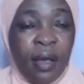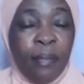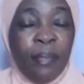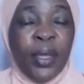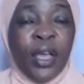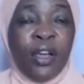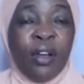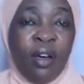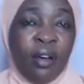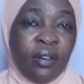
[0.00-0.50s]

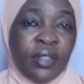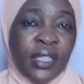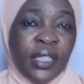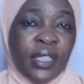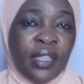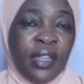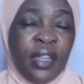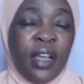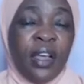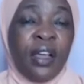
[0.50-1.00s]

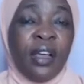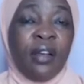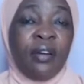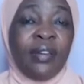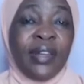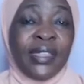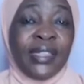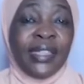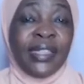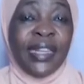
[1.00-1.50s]
Because
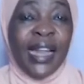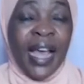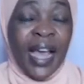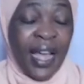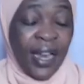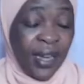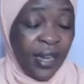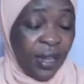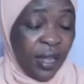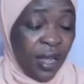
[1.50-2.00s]
Rich
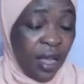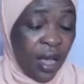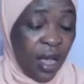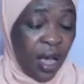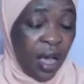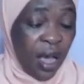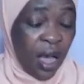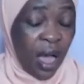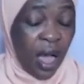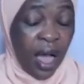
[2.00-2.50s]
Dad
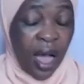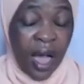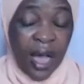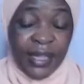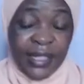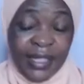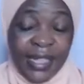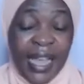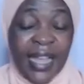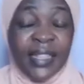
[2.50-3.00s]

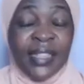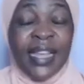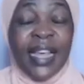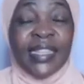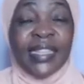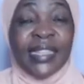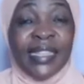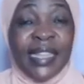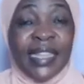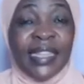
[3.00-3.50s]
says there
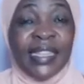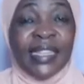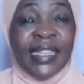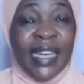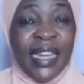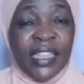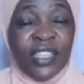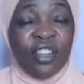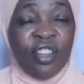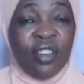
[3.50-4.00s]
are 6
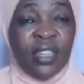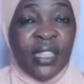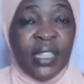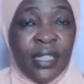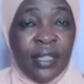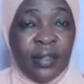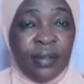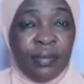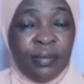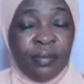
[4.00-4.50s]

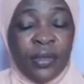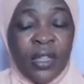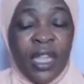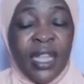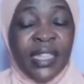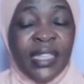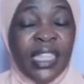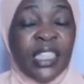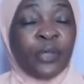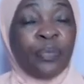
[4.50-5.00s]
lessons
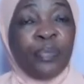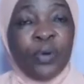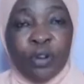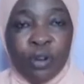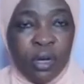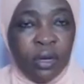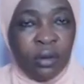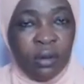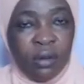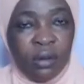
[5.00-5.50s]
in this
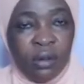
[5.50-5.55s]
book.